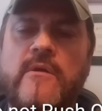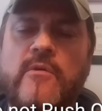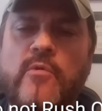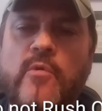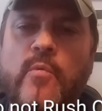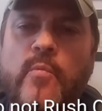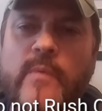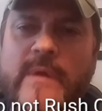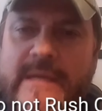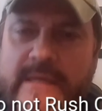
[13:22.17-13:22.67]

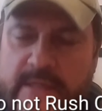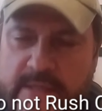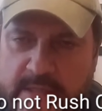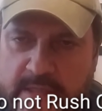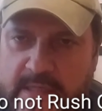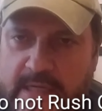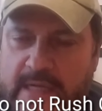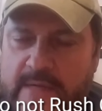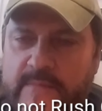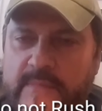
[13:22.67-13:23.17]
or witness
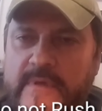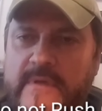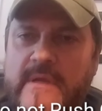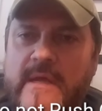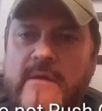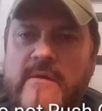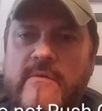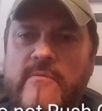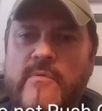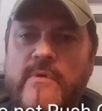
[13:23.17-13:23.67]
statement,
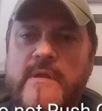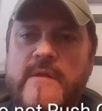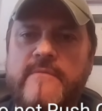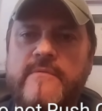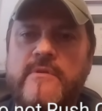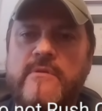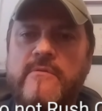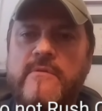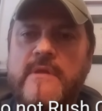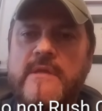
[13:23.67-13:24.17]
how
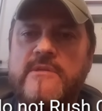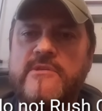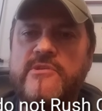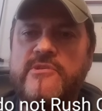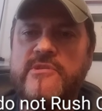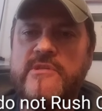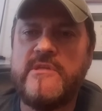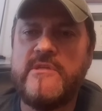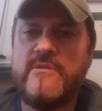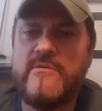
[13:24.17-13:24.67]
whatever your
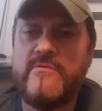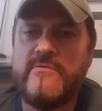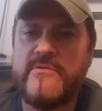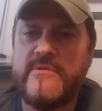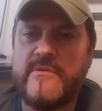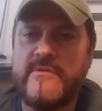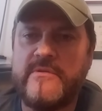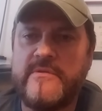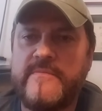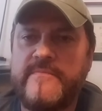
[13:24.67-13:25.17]
agency
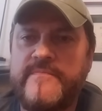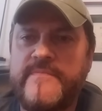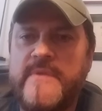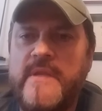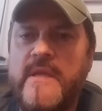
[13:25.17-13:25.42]
uses.